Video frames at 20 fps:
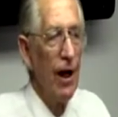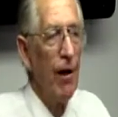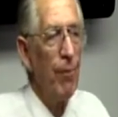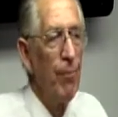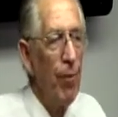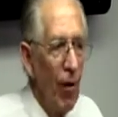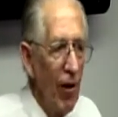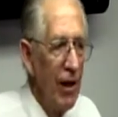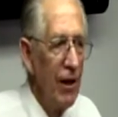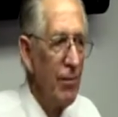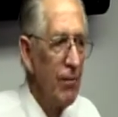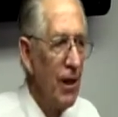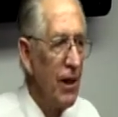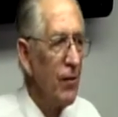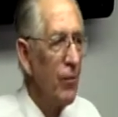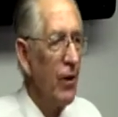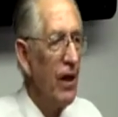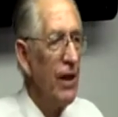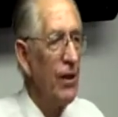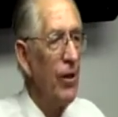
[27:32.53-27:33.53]

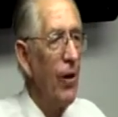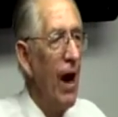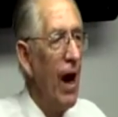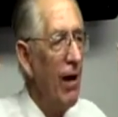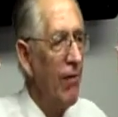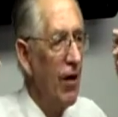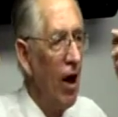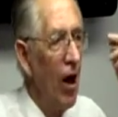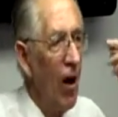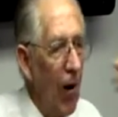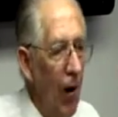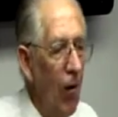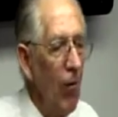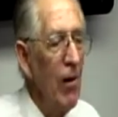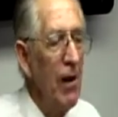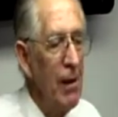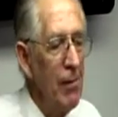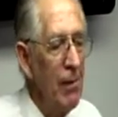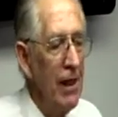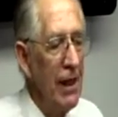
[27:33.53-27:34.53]
appointment where you have a
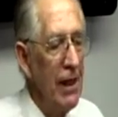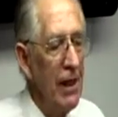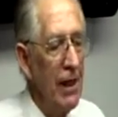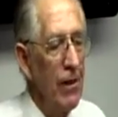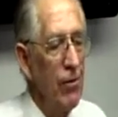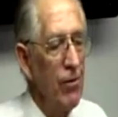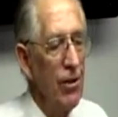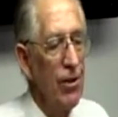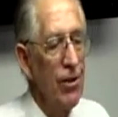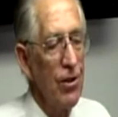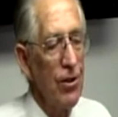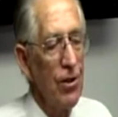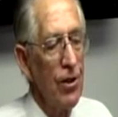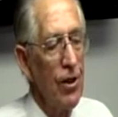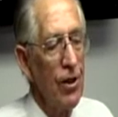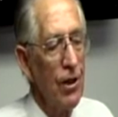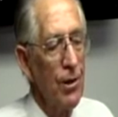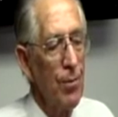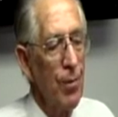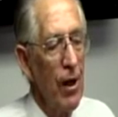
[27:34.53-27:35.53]
holy meeting with the
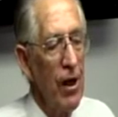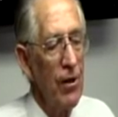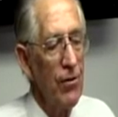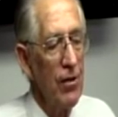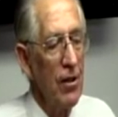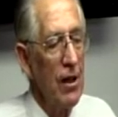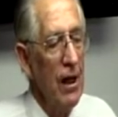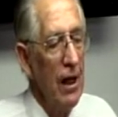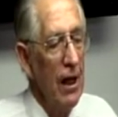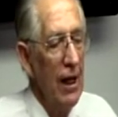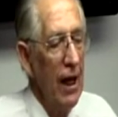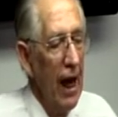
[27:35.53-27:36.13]
church brethren,